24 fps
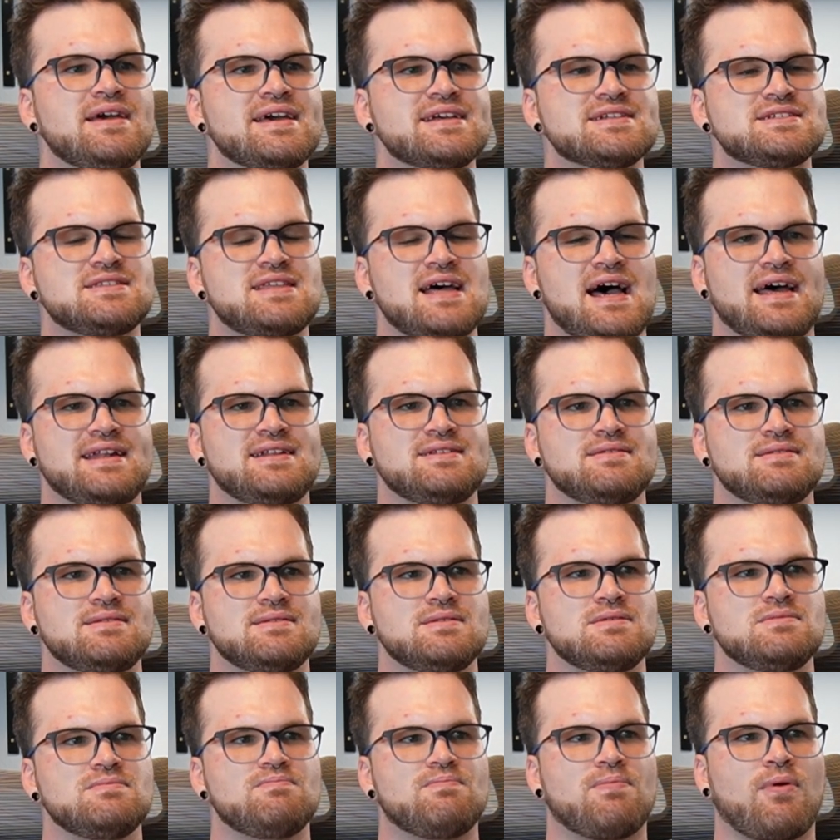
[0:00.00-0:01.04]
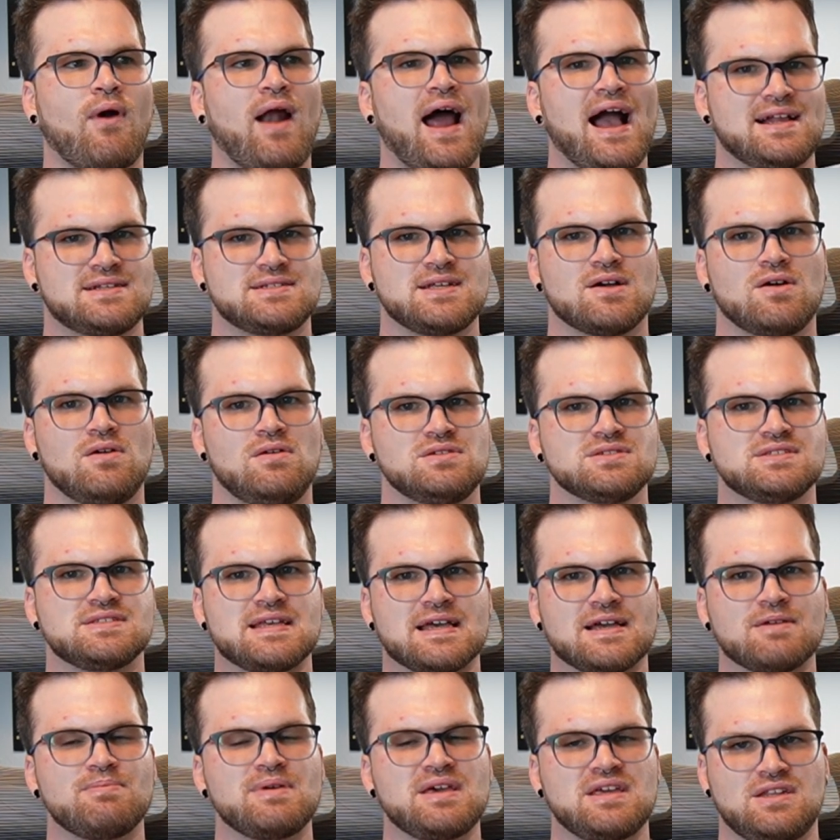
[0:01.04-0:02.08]
is that practical
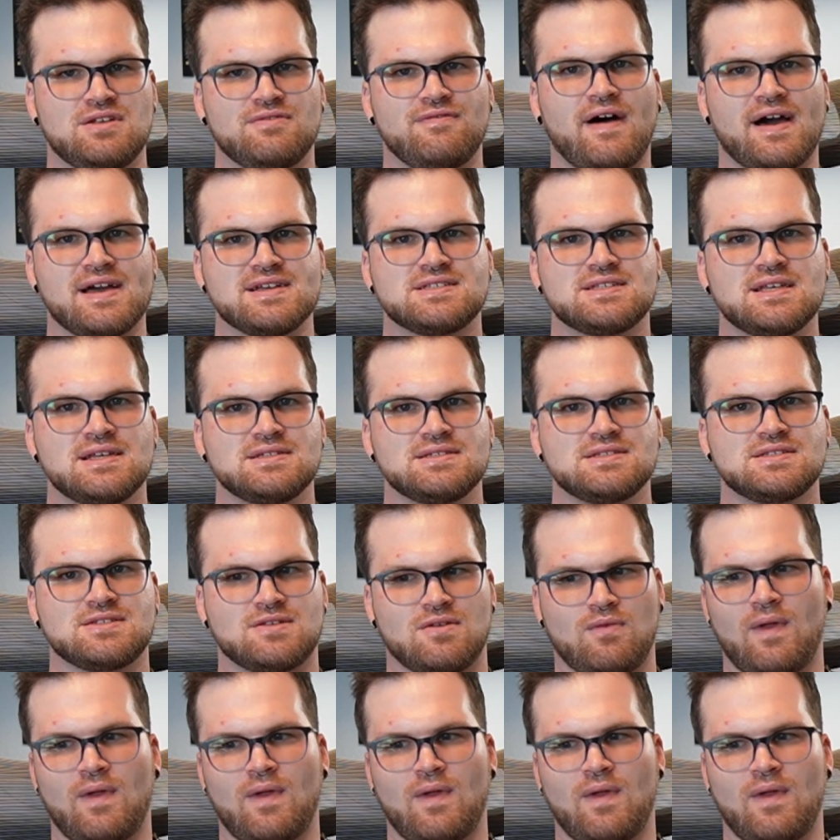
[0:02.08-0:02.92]
Zigbee devices,